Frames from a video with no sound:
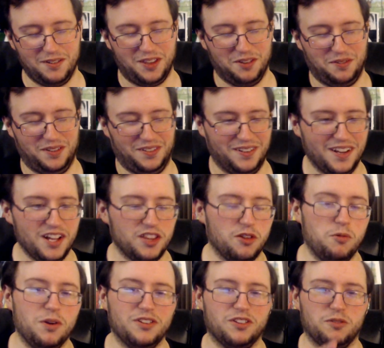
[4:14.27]
the Wizard, the
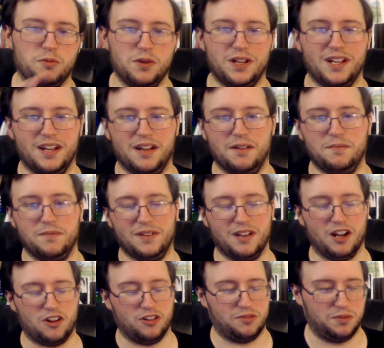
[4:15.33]
Wizard would um a
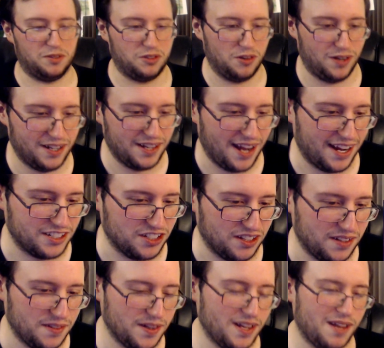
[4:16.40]
Christmas story actually,
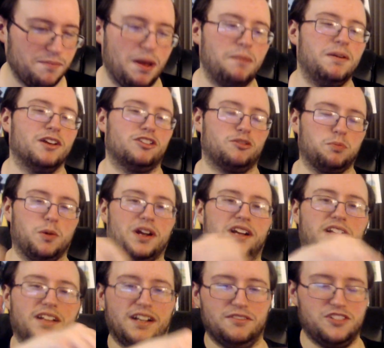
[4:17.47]
and maybe a
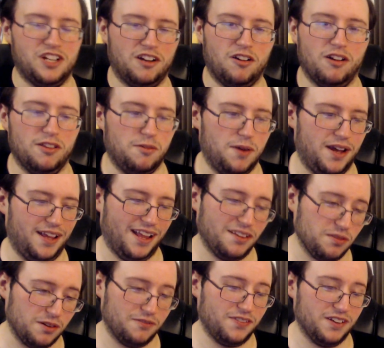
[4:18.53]
sprinkling of jingle all the way. That's
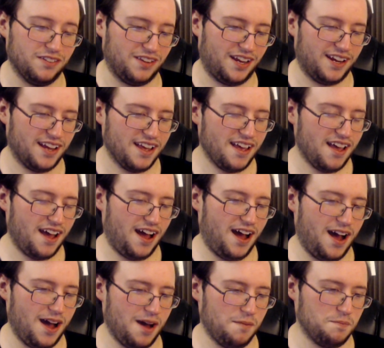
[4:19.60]
what it feels like.
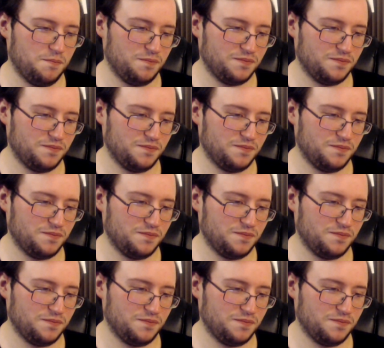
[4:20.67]
Um,